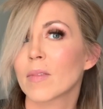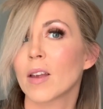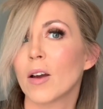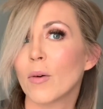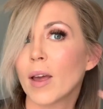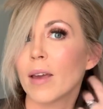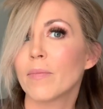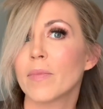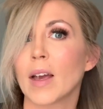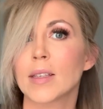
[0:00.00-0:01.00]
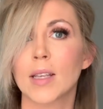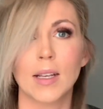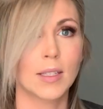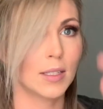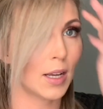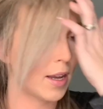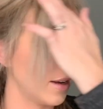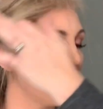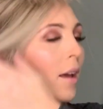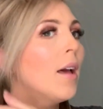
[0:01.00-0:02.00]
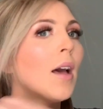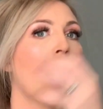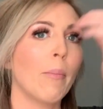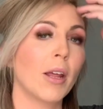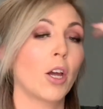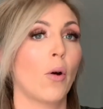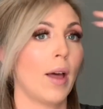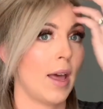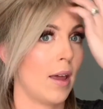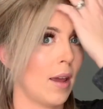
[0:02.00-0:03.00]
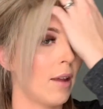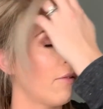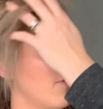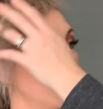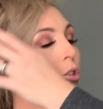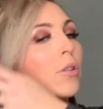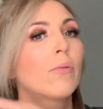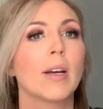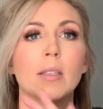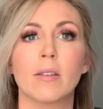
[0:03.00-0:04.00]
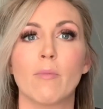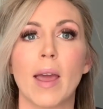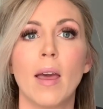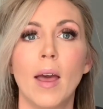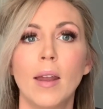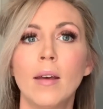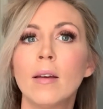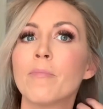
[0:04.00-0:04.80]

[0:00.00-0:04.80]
okay, that side's done. I'm gonna go ahead and finish the rest of my head,